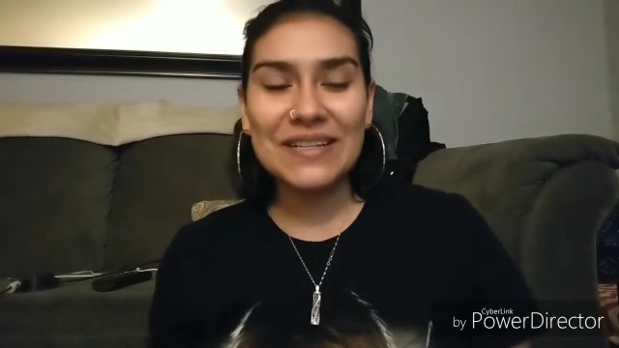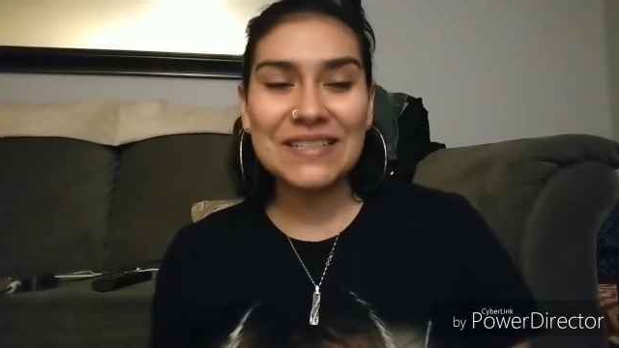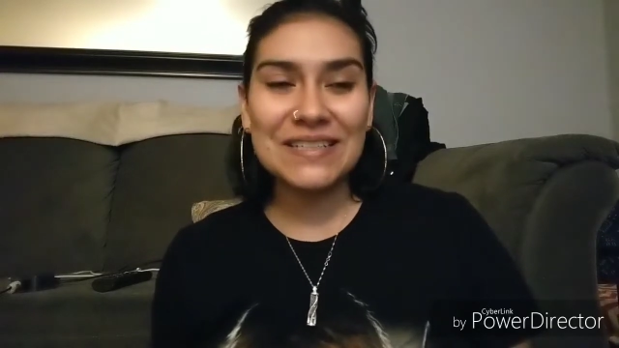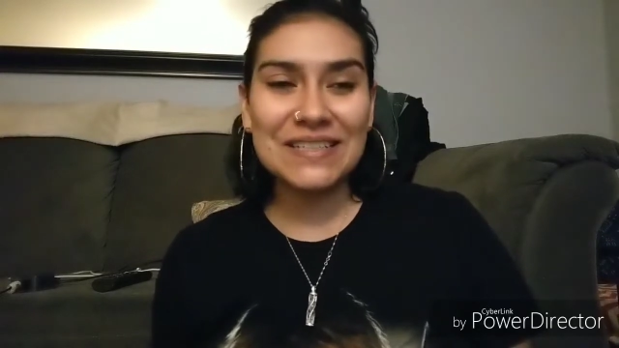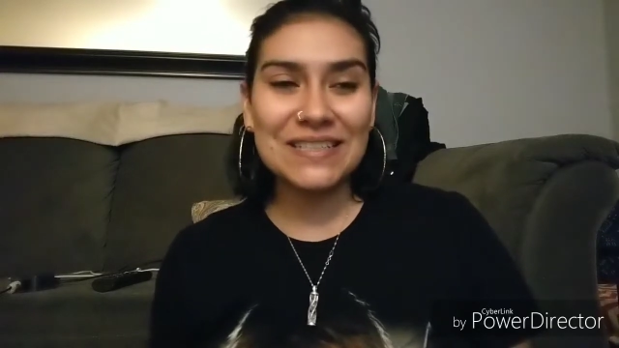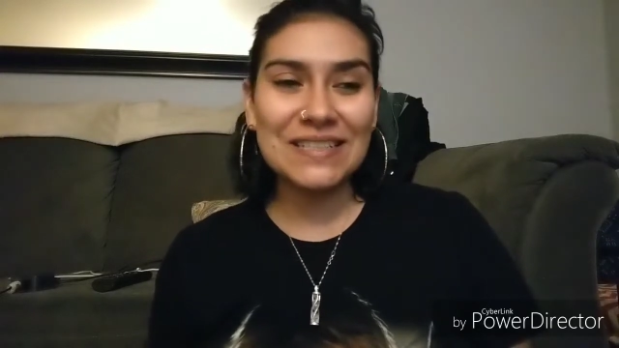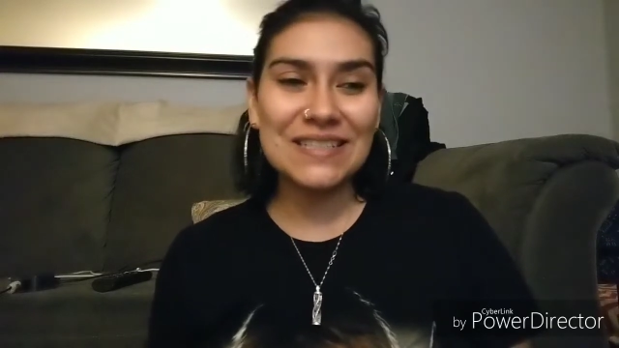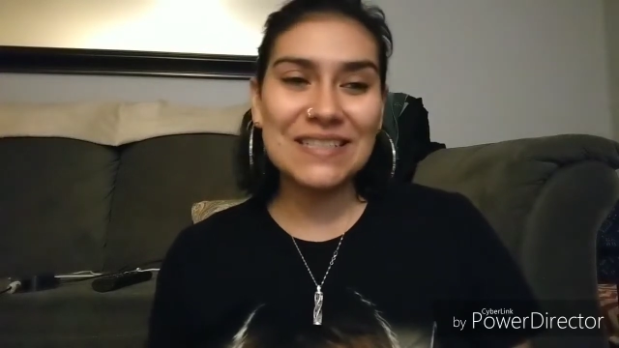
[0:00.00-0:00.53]

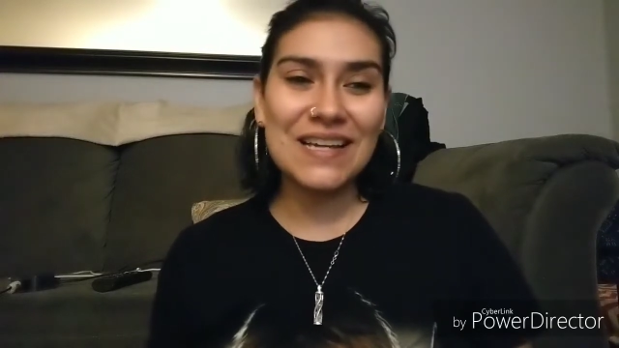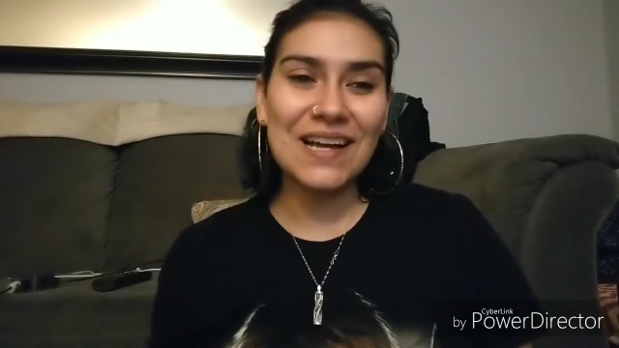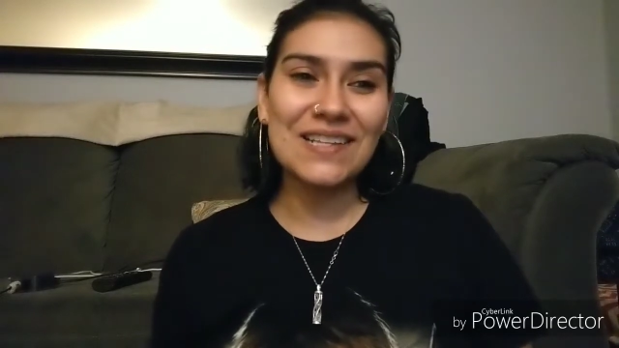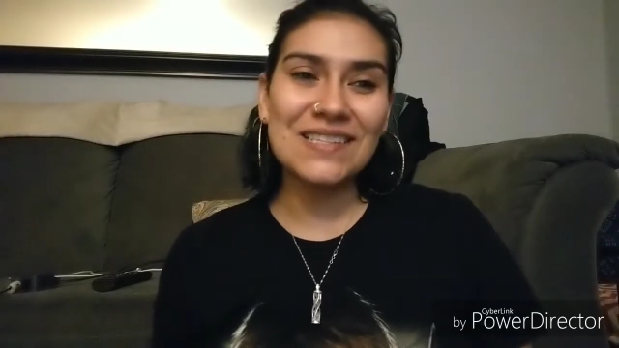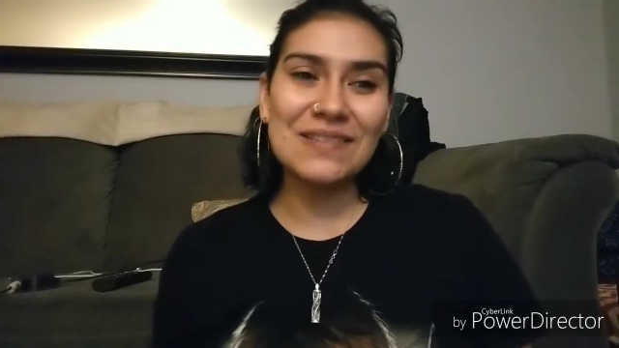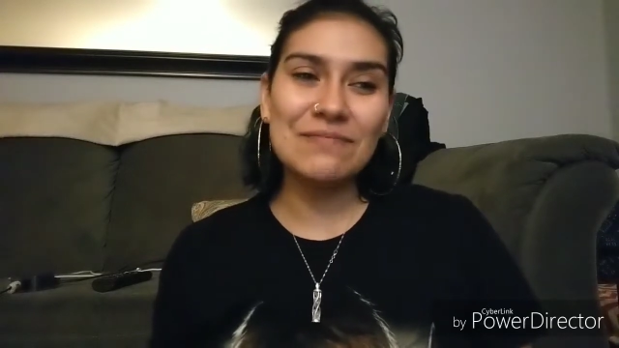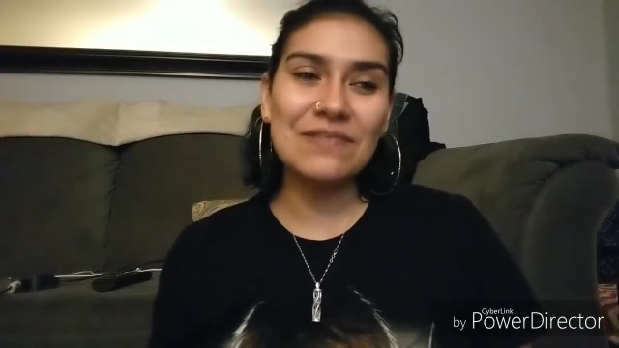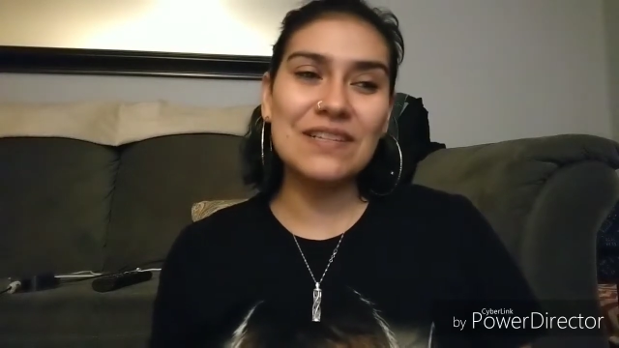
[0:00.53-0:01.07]
It's just
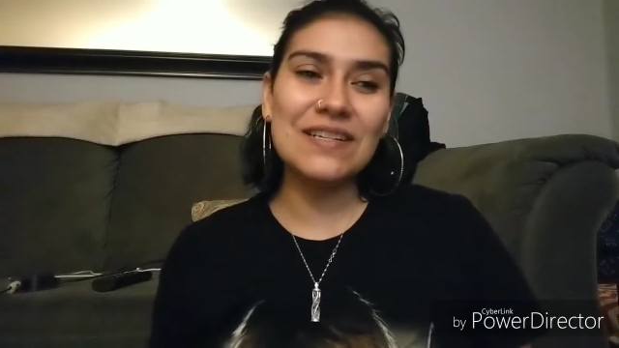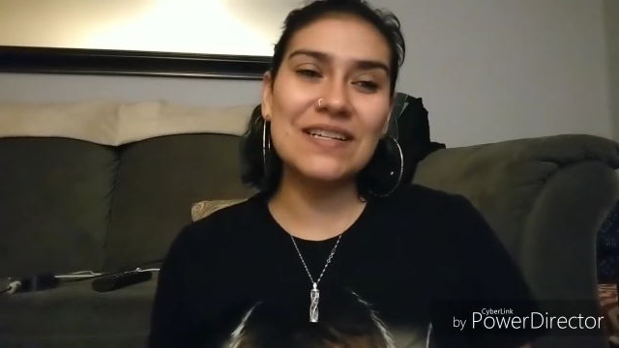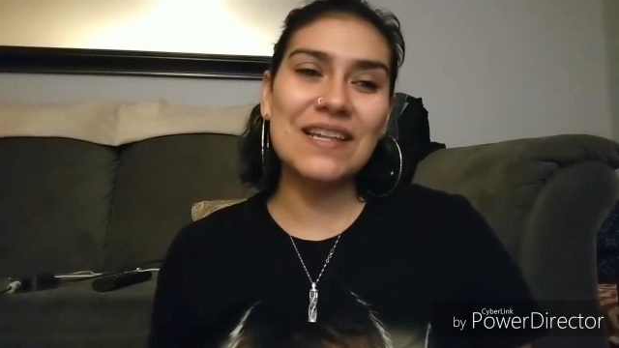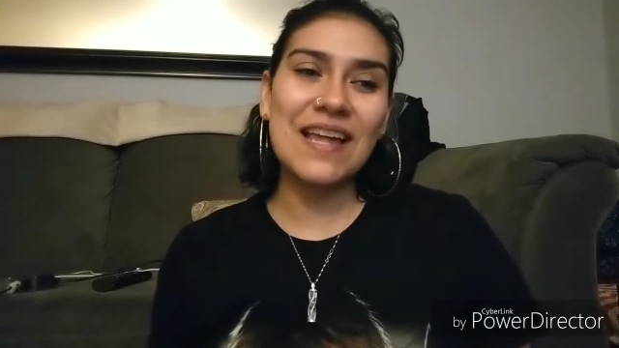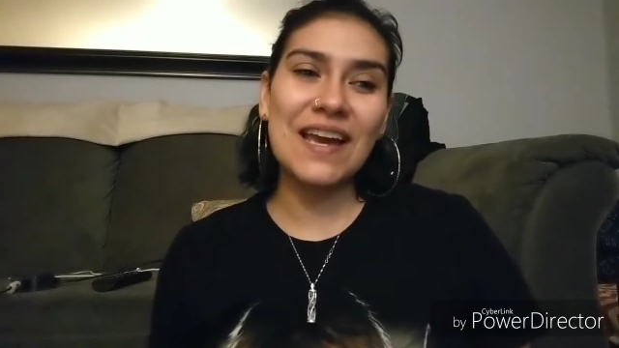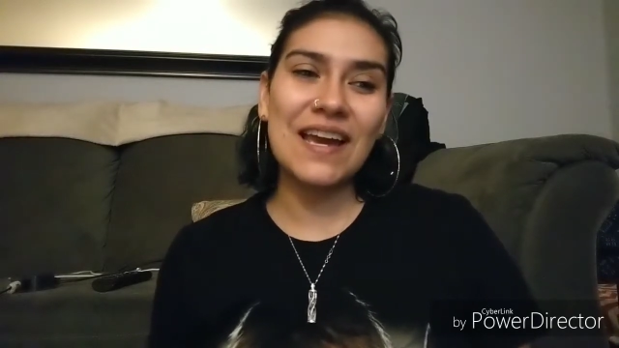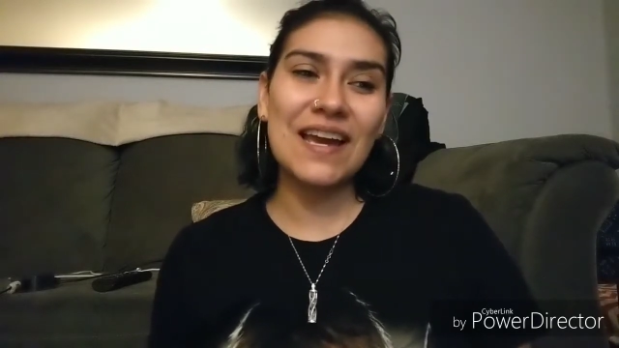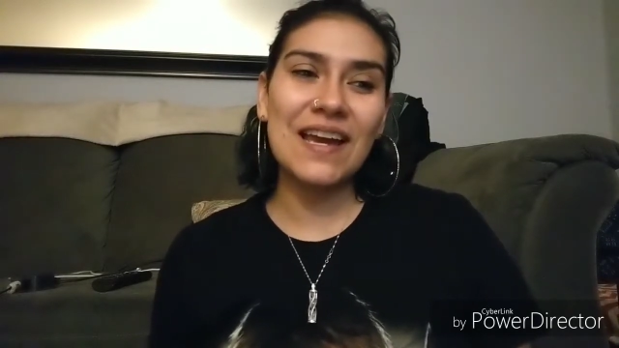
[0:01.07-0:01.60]
not
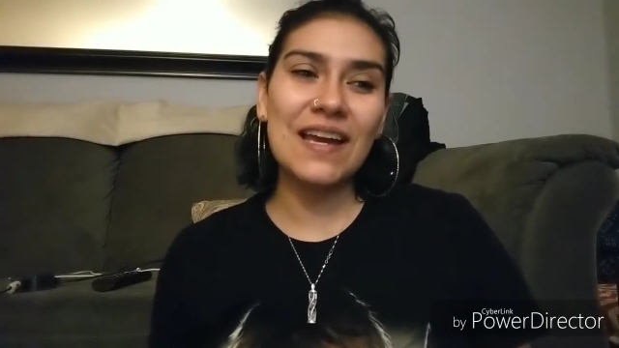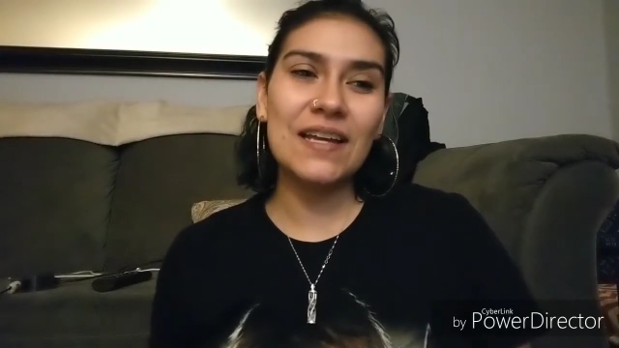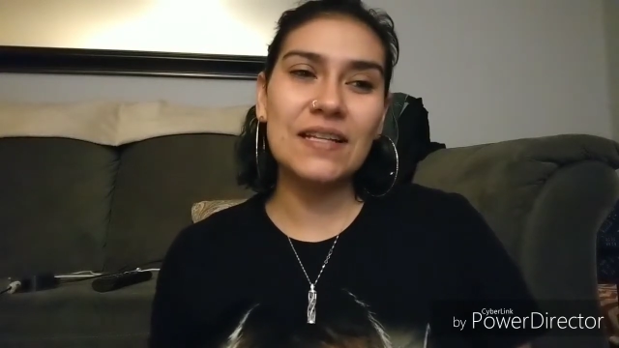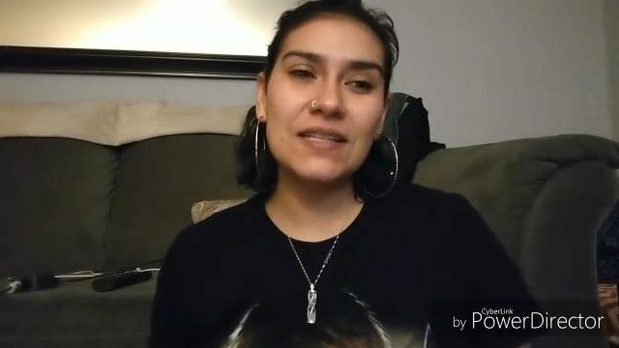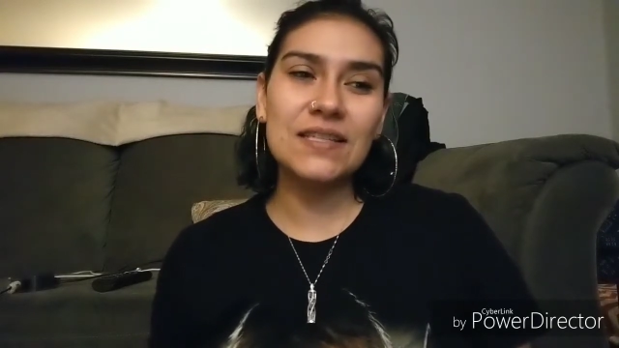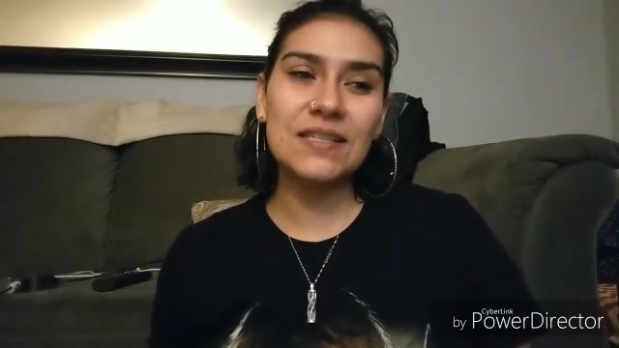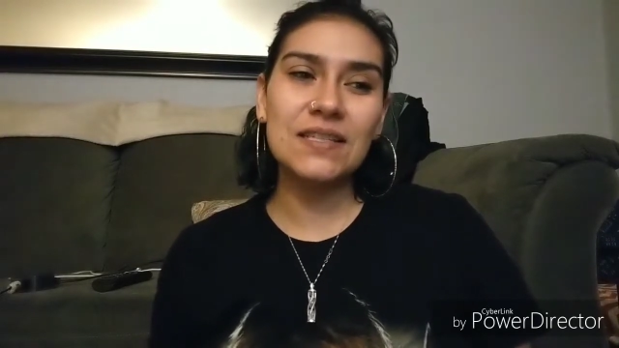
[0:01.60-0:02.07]
something that